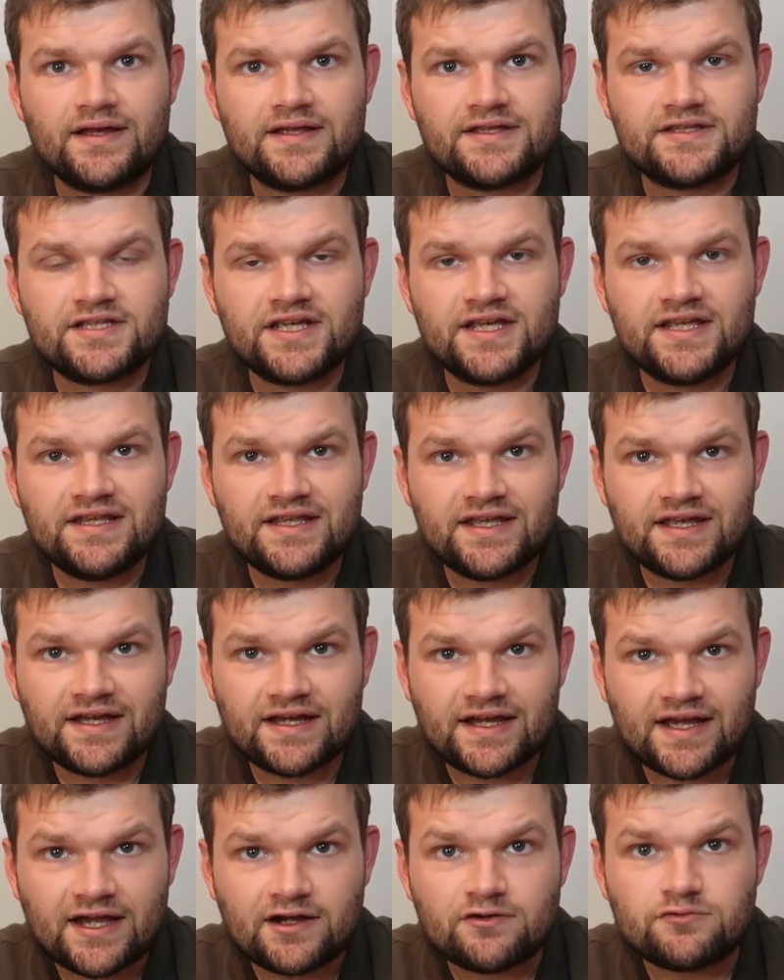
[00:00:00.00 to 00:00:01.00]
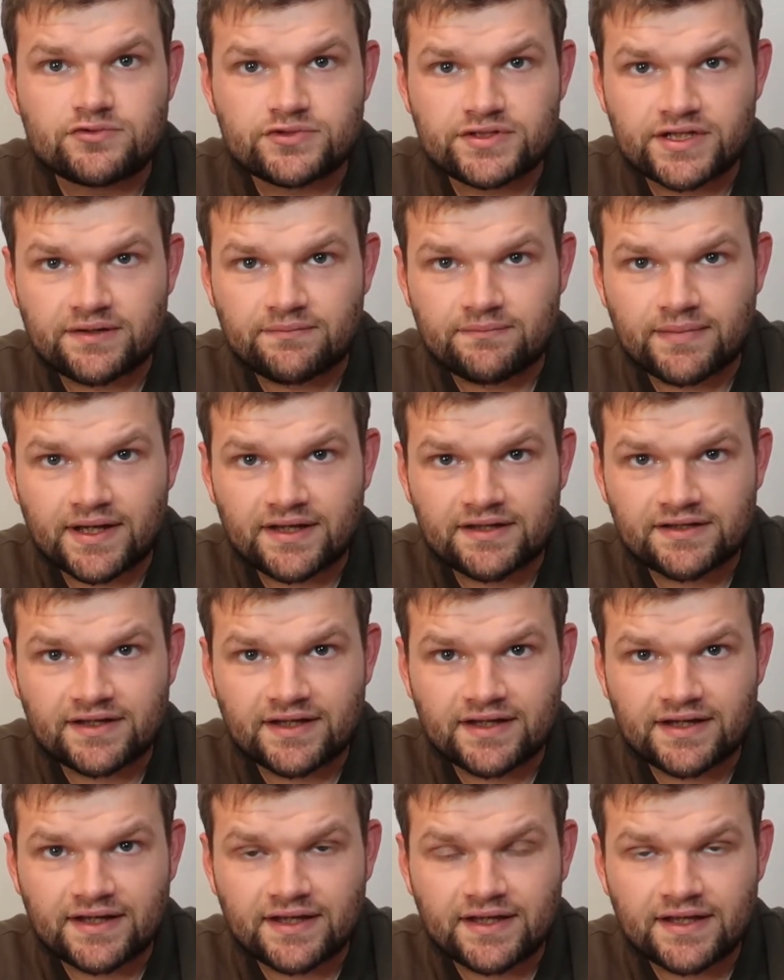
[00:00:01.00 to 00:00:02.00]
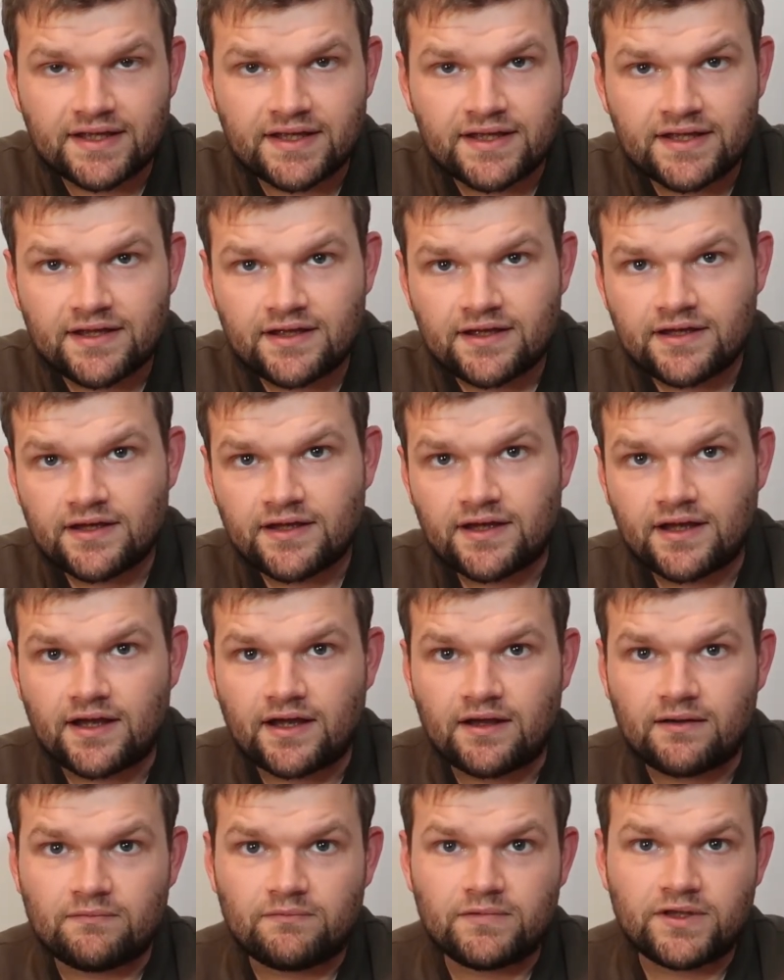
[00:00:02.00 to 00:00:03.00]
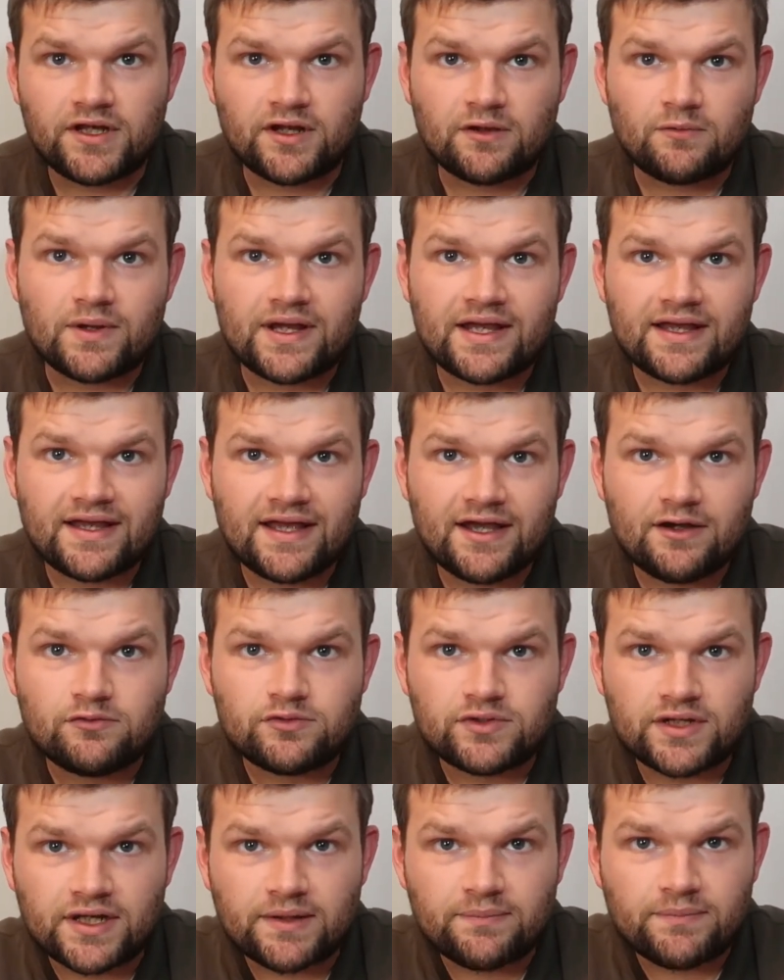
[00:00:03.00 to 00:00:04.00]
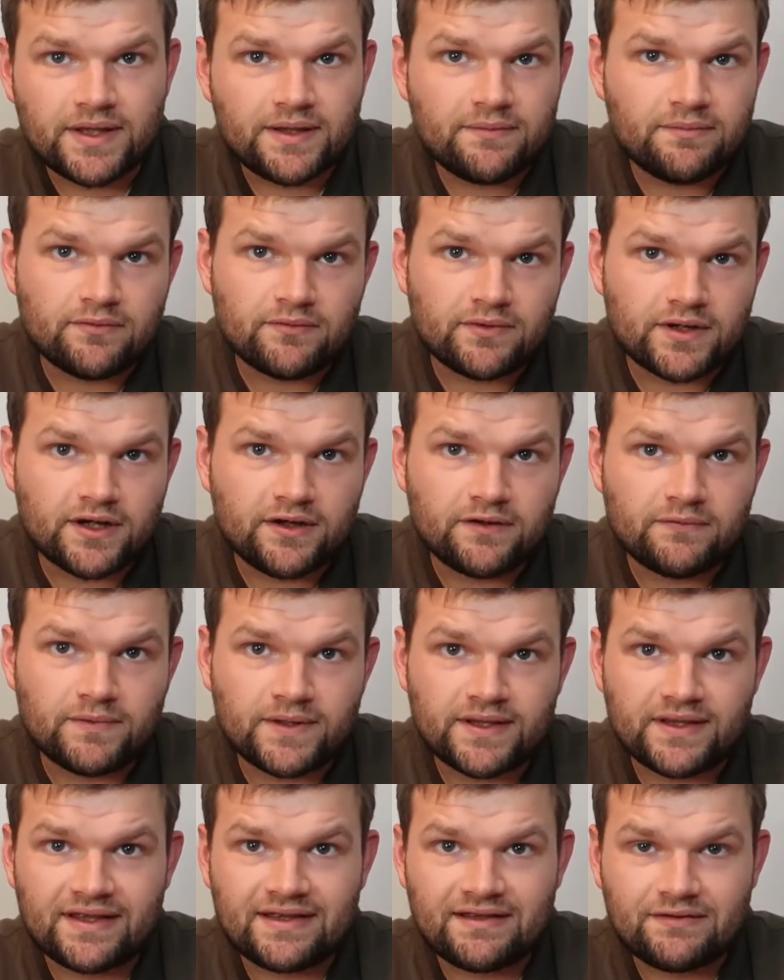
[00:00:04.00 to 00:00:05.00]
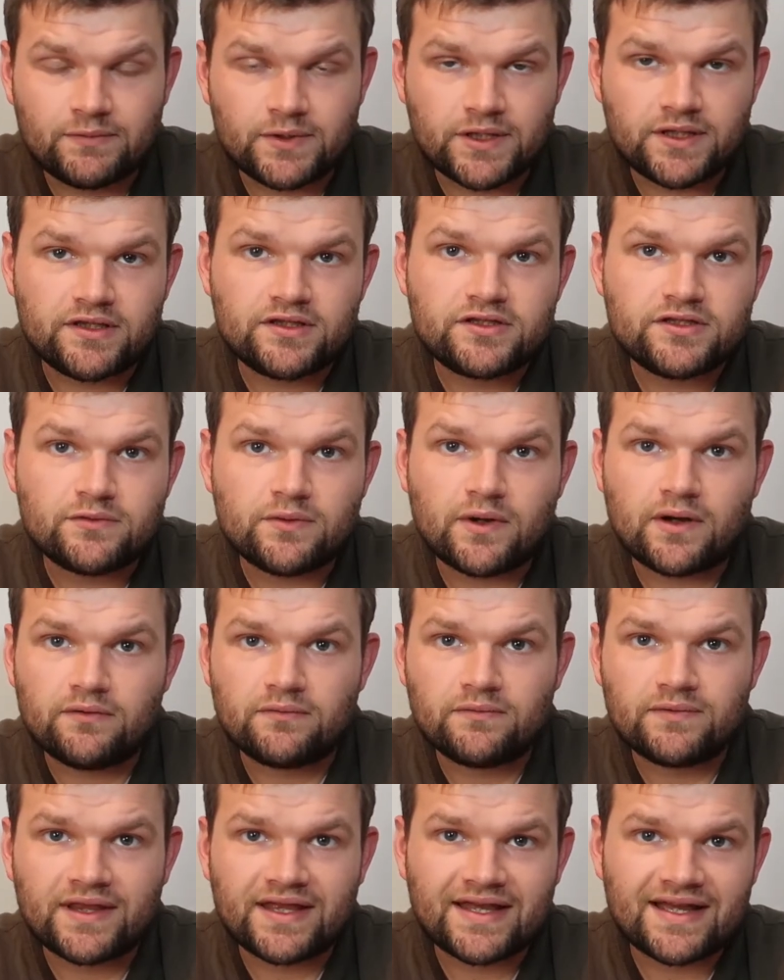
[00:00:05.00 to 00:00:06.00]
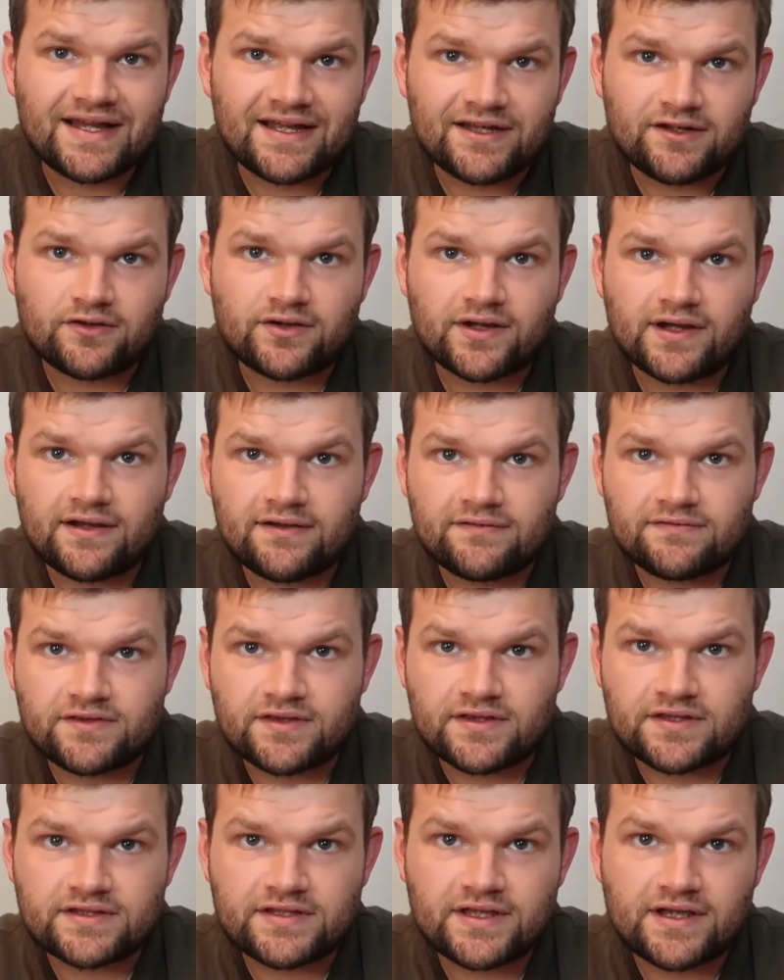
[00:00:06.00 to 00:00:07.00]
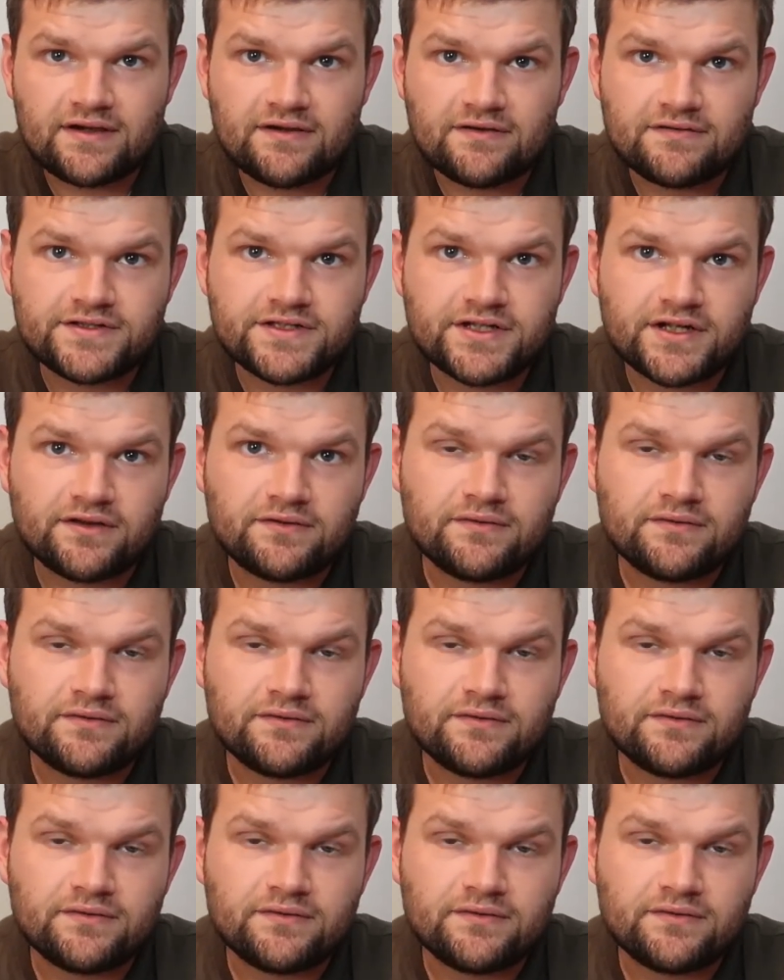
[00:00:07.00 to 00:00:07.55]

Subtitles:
senior housing basically, where elderly people go when you're too old, they can't look after themselves,